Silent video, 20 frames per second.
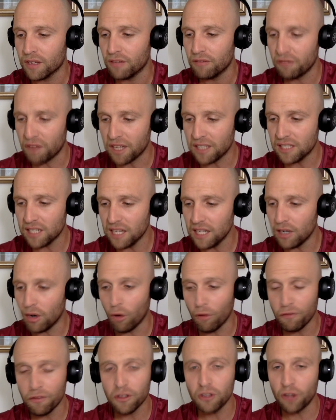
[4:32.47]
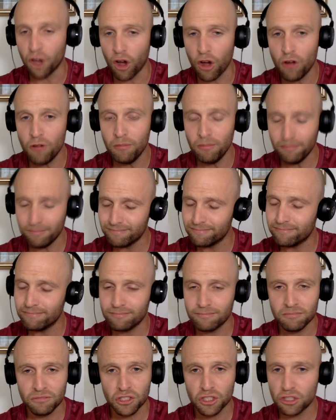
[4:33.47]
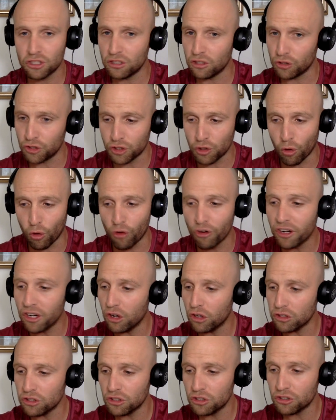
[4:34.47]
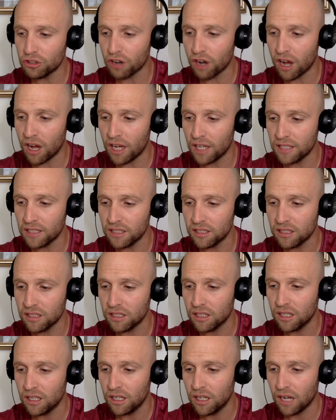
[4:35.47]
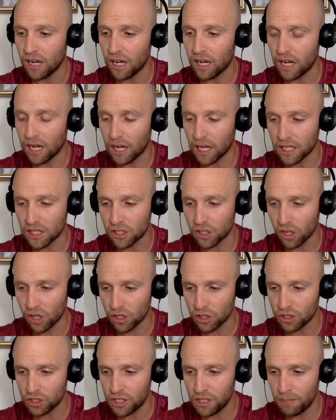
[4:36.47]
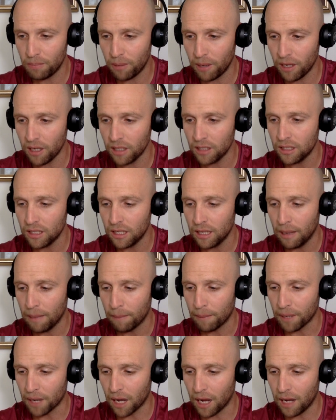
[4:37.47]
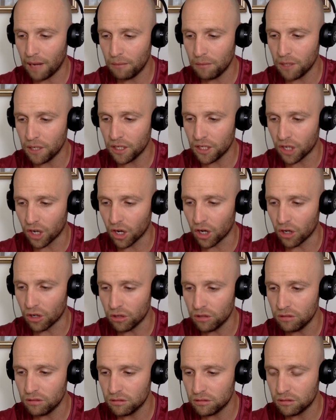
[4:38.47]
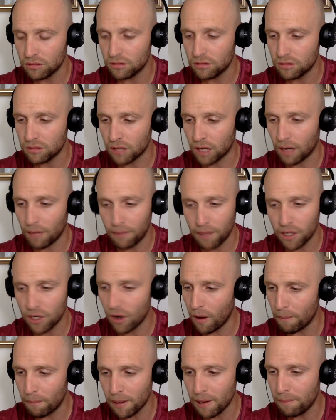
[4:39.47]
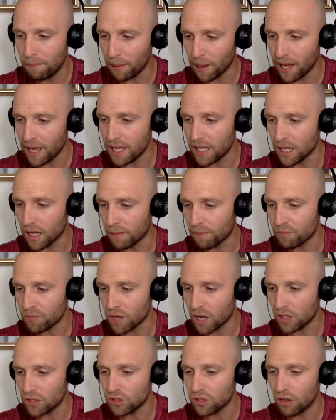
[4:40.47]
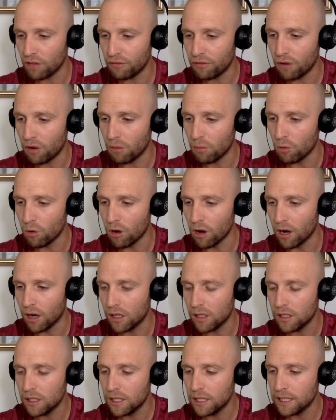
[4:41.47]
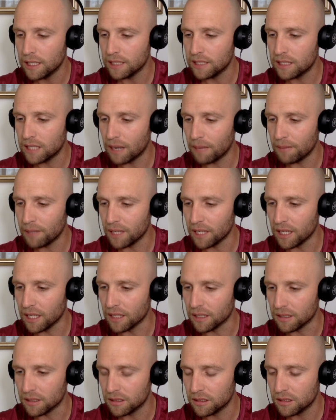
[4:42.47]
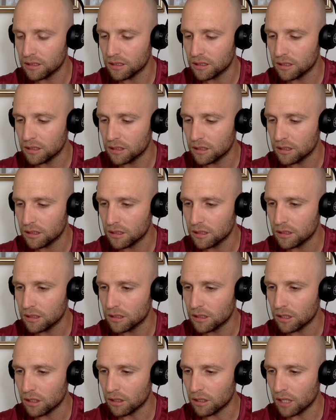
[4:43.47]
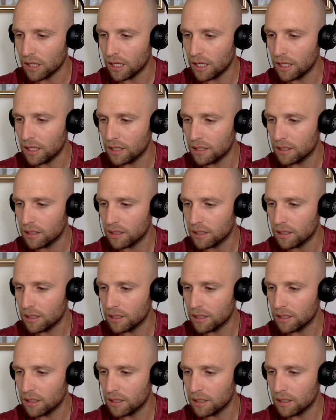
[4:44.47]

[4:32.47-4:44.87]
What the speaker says: Fesler off the dome, scoring lots of tries. He's a lot cheaper. But I'm going to go big play here. Asafa Omoa is coming in. All right.